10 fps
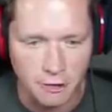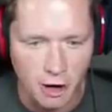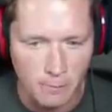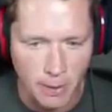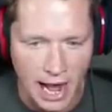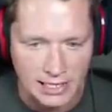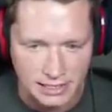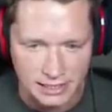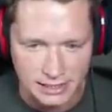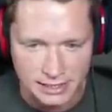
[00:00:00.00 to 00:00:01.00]
hall
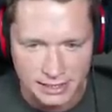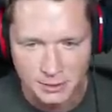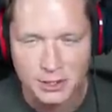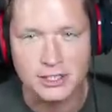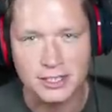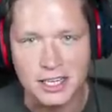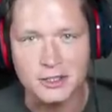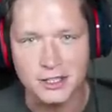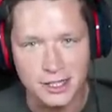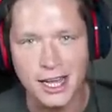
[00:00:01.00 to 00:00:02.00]
passes, which is like
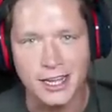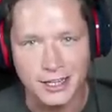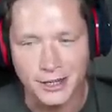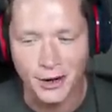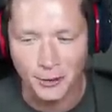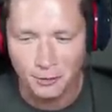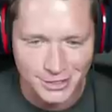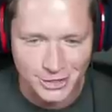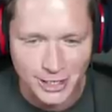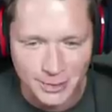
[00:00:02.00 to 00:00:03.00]
you can like, you know,
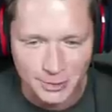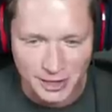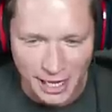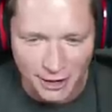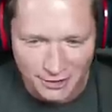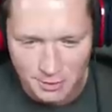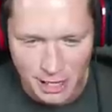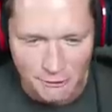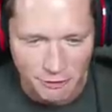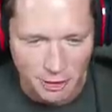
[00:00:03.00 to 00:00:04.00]
cheat
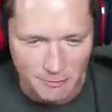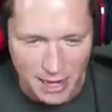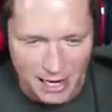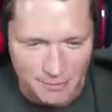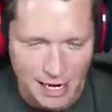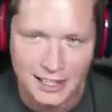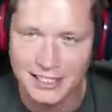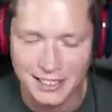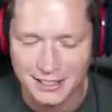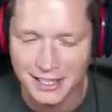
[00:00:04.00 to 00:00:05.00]
without feeling bad about
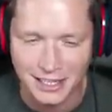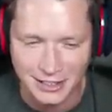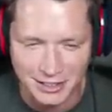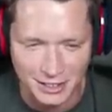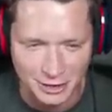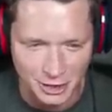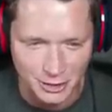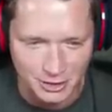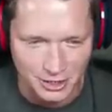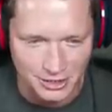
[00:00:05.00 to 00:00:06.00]
it. It's like a
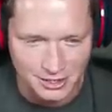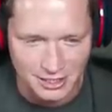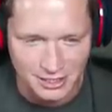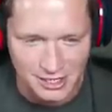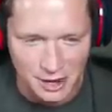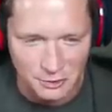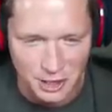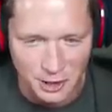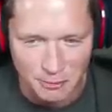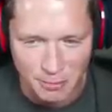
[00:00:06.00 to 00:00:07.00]
joke, you know, it's not
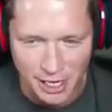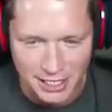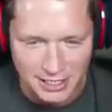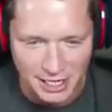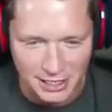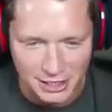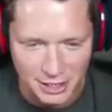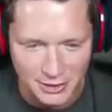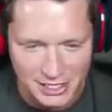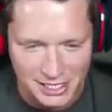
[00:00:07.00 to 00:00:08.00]
real. But
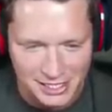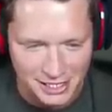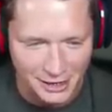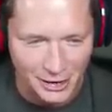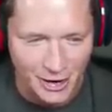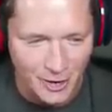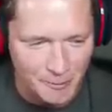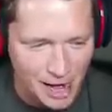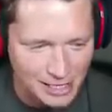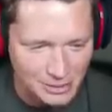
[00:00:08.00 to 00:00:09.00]
she always says that her hall
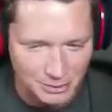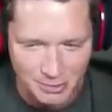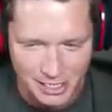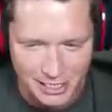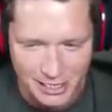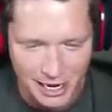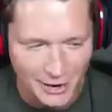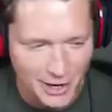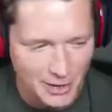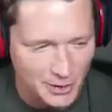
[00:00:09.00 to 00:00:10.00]
pass would be
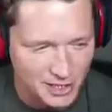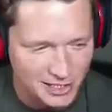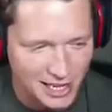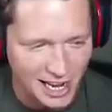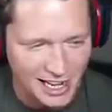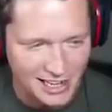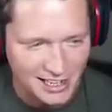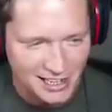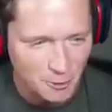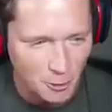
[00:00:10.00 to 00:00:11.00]
Aaron Gordon
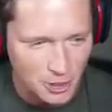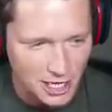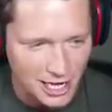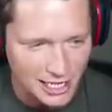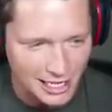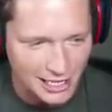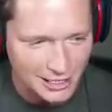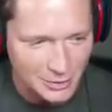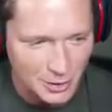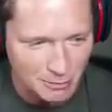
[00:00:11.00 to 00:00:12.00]
and Fournier here,
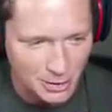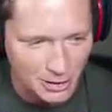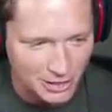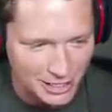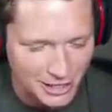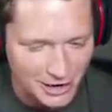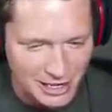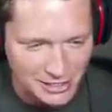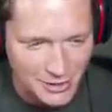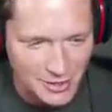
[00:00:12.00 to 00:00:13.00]
who I'm currently
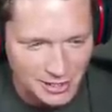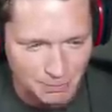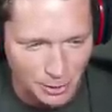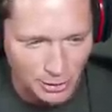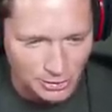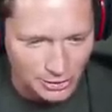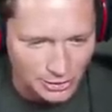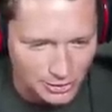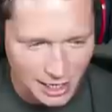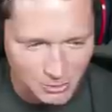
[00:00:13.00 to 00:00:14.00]
guarding. So this is
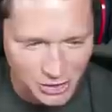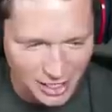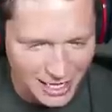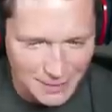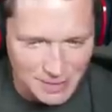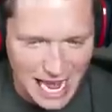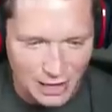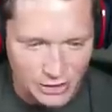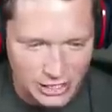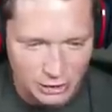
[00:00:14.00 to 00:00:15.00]
personal. I'm shutting him
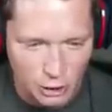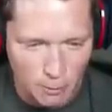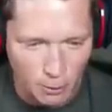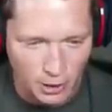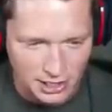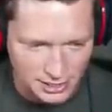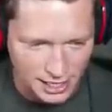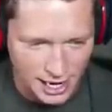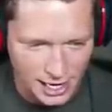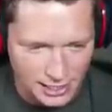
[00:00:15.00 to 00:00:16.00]
down. 0 points
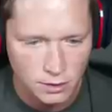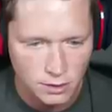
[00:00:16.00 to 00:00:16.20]
today.